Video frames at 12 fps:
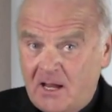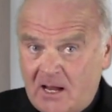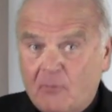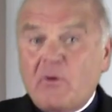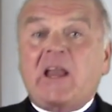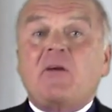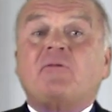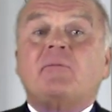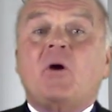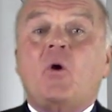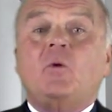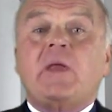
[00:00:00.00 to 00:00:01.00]
A reading from
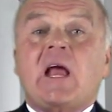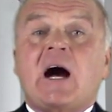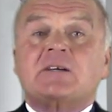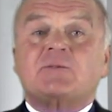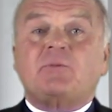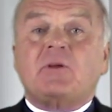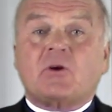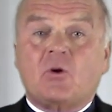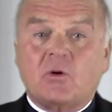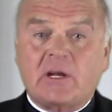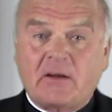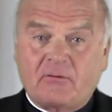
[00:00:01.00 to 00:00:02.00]
the Holy Gospel
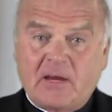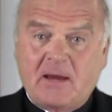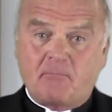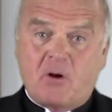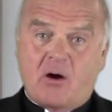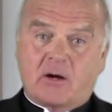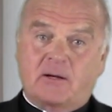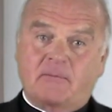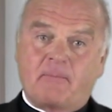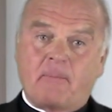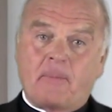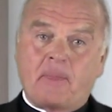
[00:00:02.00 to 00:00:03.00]
according to Saint Mark.
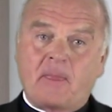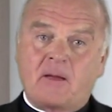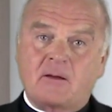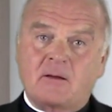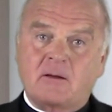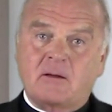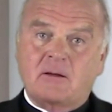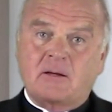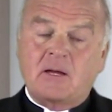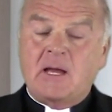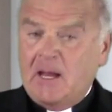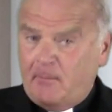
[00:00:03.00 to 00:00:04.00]

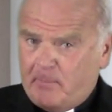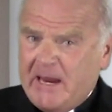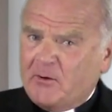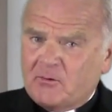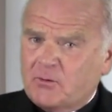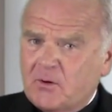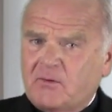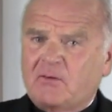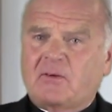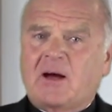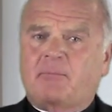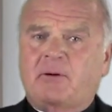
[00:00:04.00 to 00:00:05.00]
Peter took
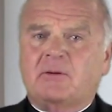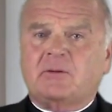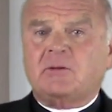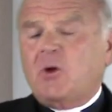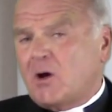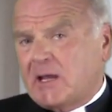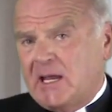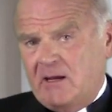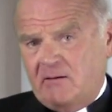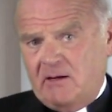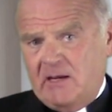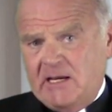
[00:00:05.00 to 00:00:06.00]
this up. Look,
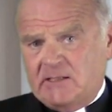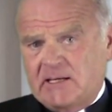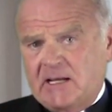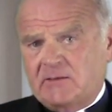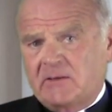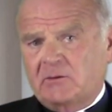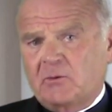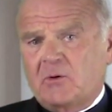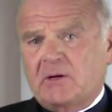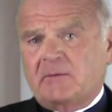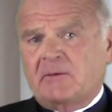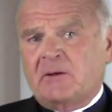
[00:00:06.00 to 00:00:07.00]
he said to the
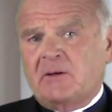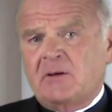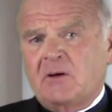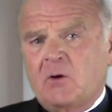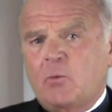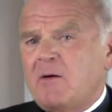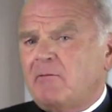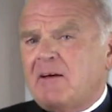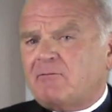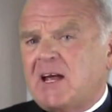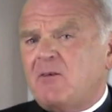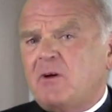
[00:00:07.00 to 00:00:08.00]
Lord, we've
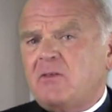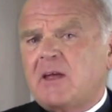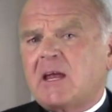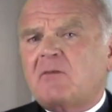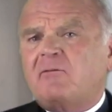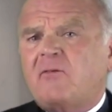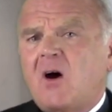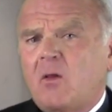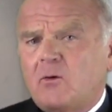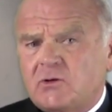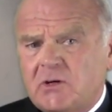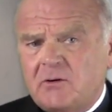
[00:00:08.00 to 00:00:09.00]
left everything and
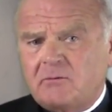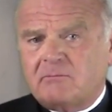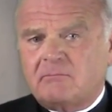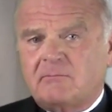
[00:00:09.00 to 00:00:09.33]
followed you.